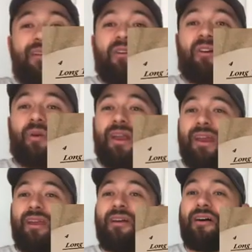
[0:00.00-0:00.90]

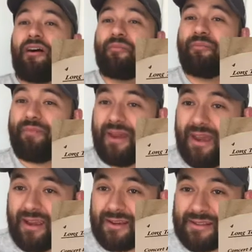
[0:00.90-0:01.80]
creating a
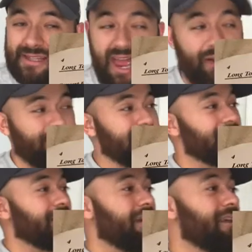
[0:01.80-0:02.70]
big sound.
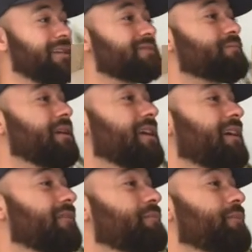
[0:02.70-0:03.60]
Okay, nice, big,
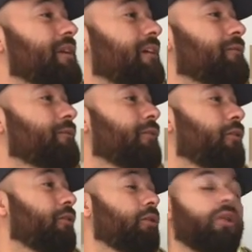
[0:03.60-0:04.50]

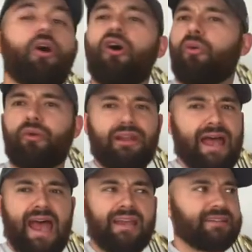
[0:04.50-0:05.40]
full,
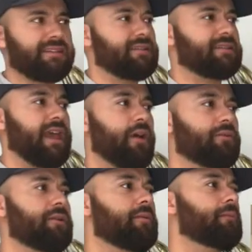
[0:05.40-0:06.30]
relaxed sound.
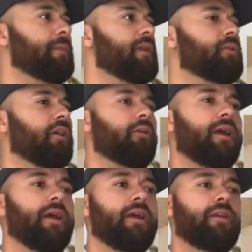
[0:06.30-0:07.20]
Here we go,
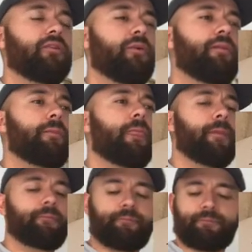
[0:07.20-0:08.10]
and 1,
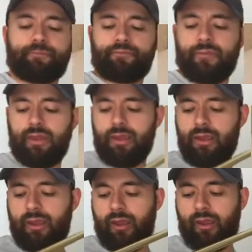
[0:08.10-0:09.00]

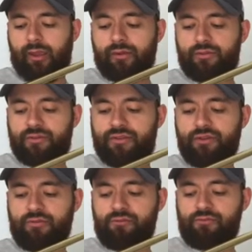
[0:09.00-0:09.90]
and
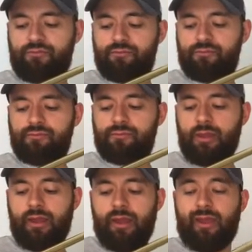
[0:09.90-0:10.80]
2,
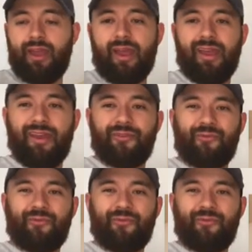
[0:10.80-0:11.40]
and 1,